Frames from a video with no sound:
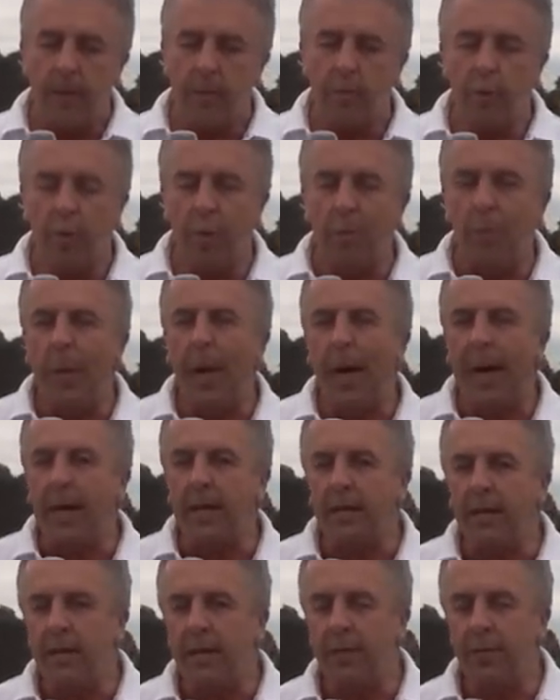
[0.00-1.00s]
more
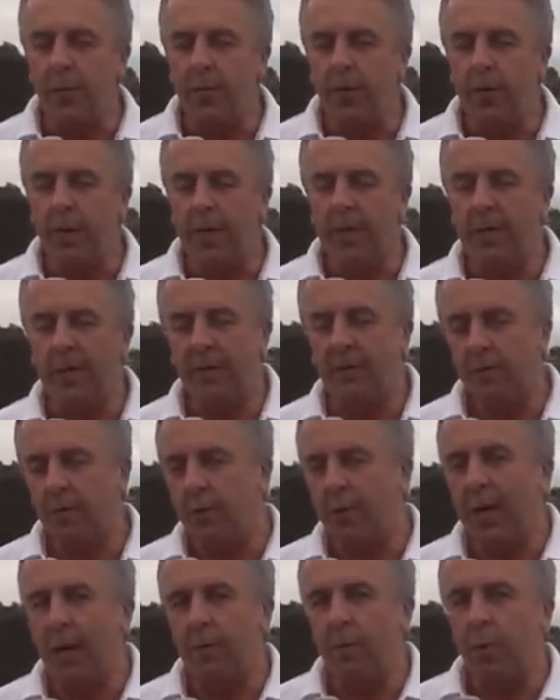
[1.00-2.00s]
compact, and therefore riders have to
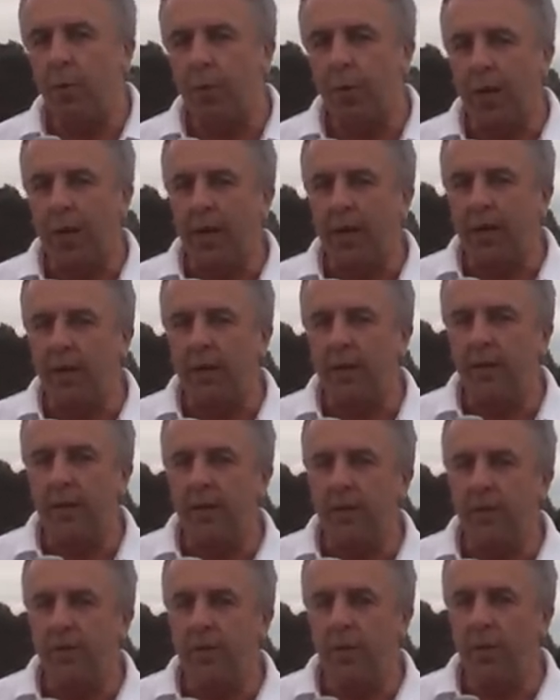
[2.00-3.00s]
react more quickly.
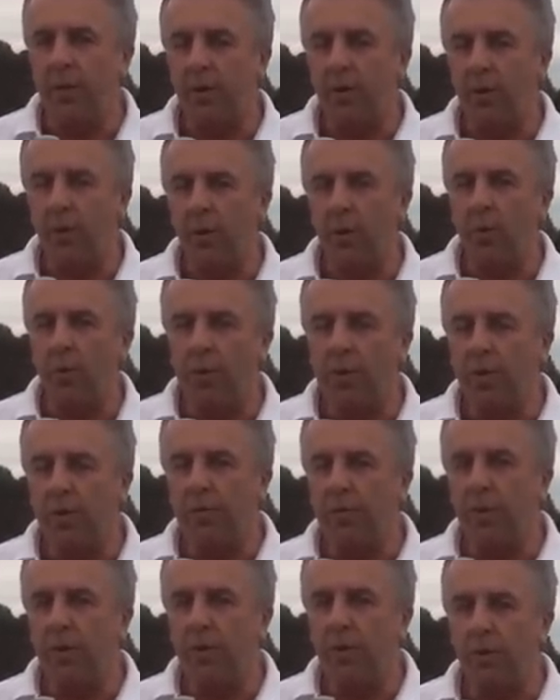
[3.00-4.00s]
So almost in a
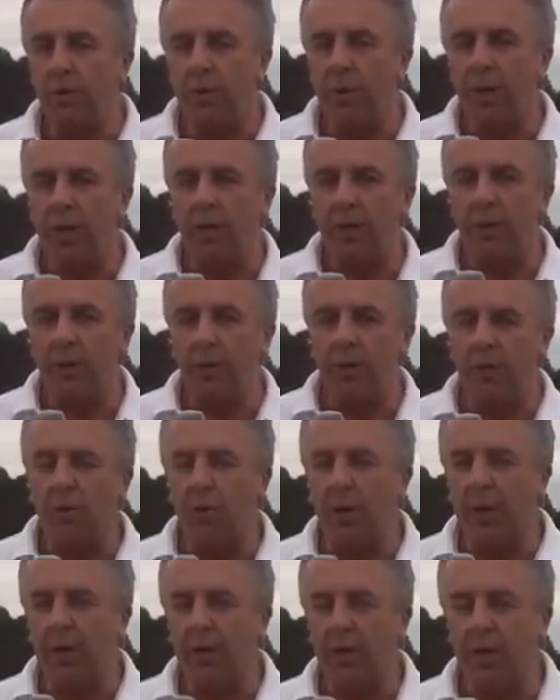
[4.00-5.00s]
funny sort of way,
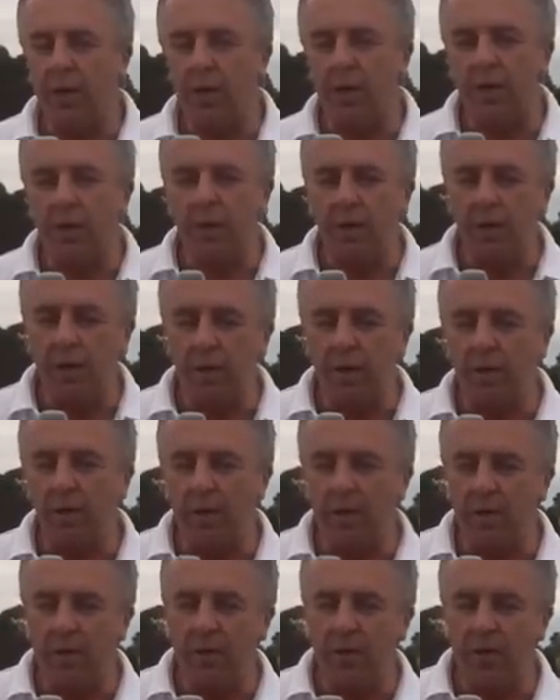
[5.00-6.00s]
you're actually,
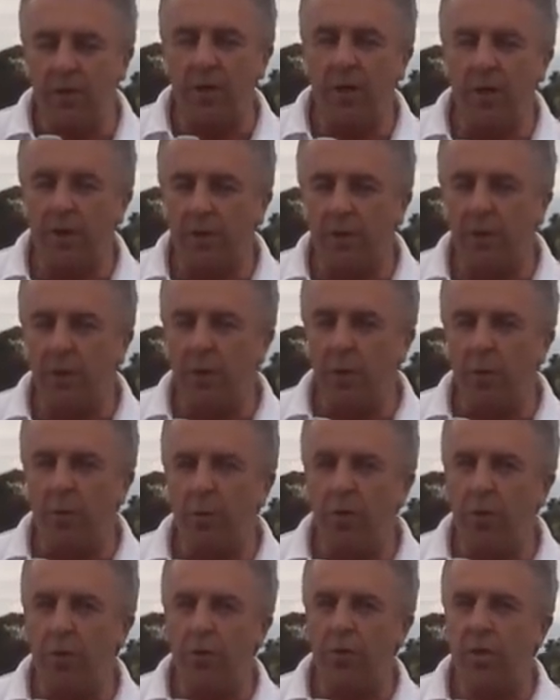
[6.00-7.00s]
as a designer, you've got the
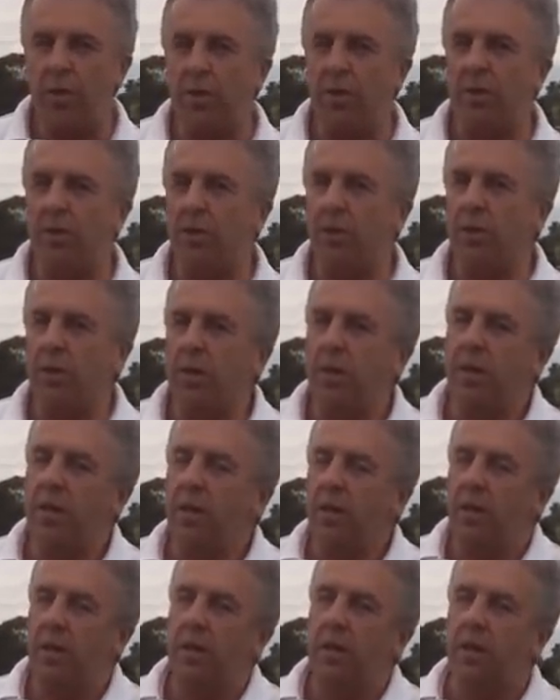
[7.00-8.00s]
opportunity to
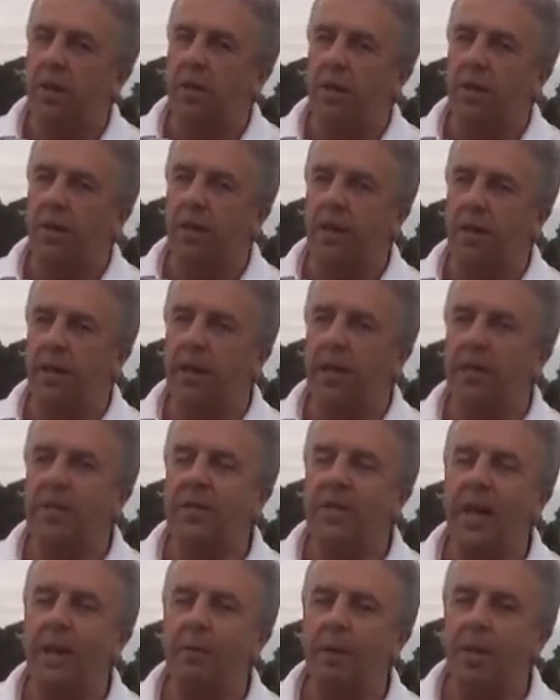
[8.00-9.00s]

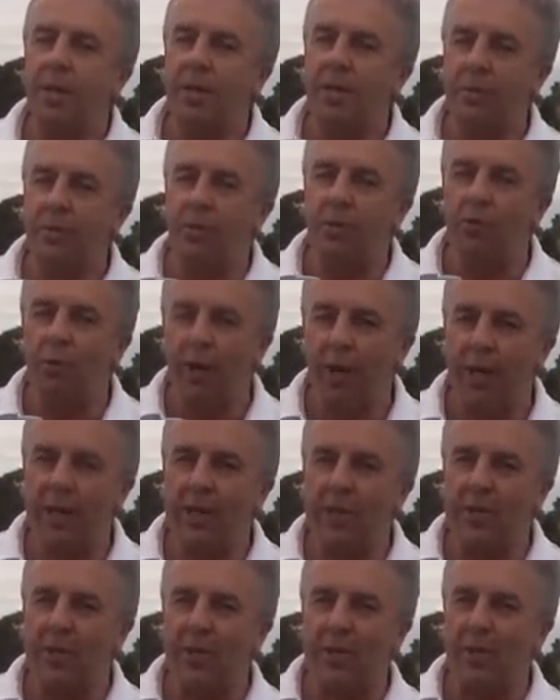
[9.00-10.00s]
examine different
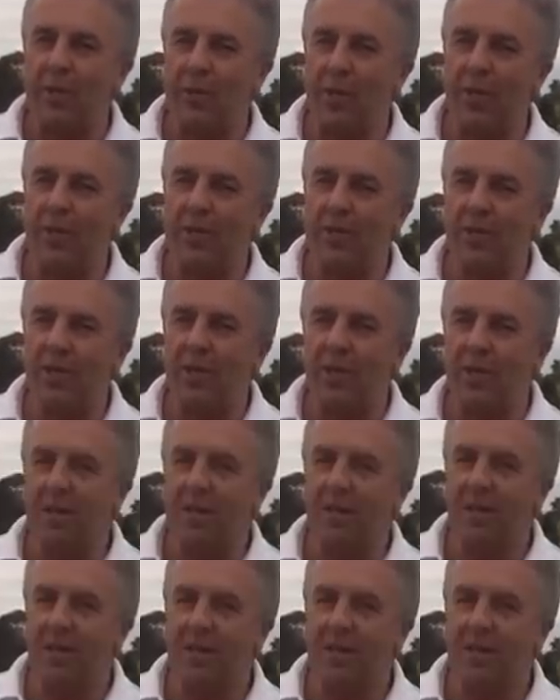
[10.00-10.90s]
riding skills, let's say,